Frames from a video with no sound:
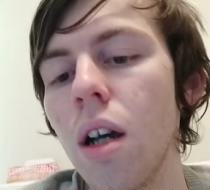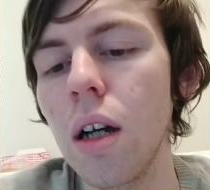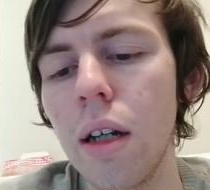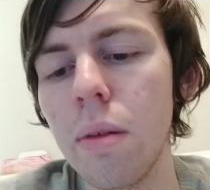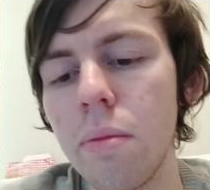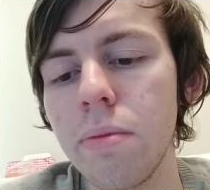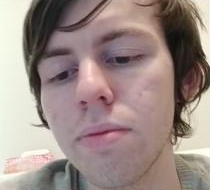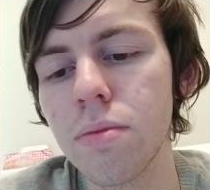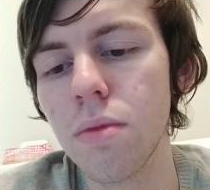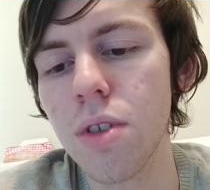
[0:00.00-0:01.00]
Um,
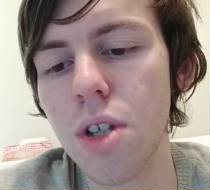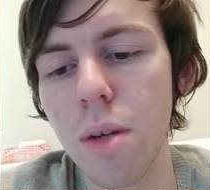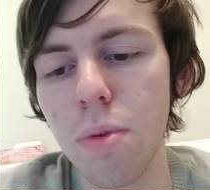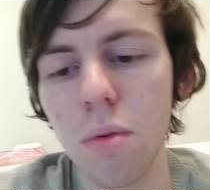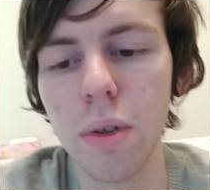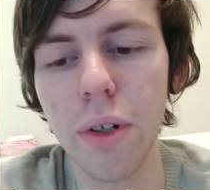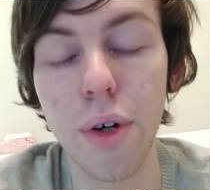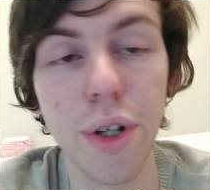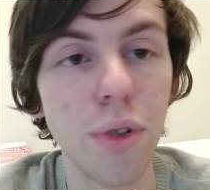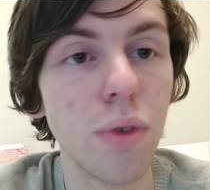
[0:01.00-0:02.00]
so you're probably
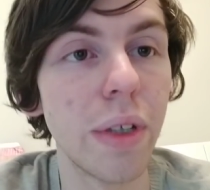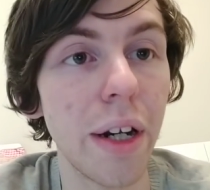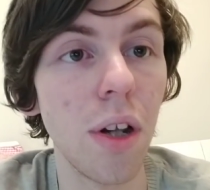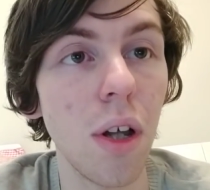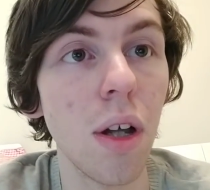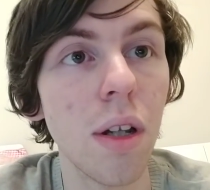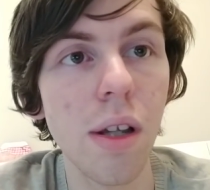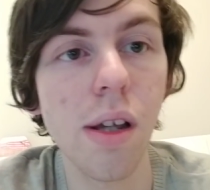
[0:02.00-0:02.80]
already doing that a lot.